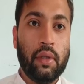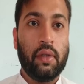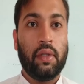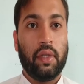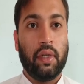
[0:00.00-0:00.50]

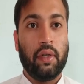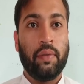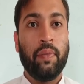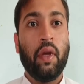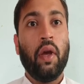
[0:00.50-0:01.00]
Sir,
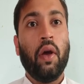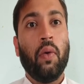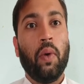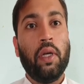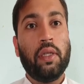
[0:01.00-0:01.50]

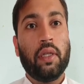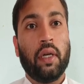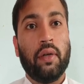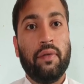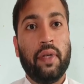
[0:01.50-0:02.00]
what is
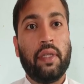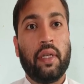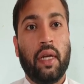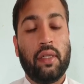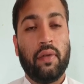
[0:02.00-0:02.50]
Ehrenfest
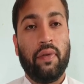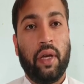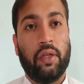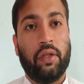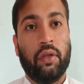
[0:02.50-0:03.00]

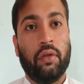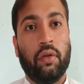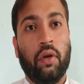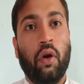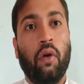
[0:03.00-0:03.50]
classification
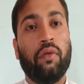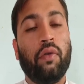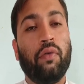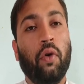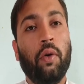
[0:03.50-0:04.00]
of the
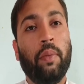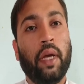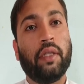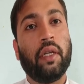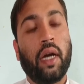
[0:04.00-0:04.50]
four
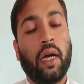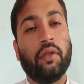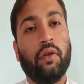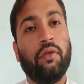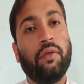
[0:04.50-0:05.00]
major
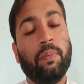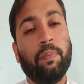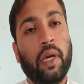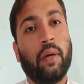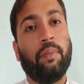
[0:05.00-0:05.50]
kinds of
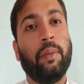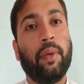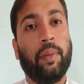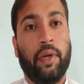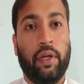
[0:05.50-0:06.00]
PRP
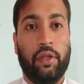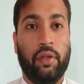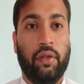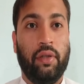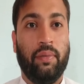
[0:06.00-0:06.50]

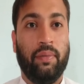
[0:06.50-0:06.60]
preparations?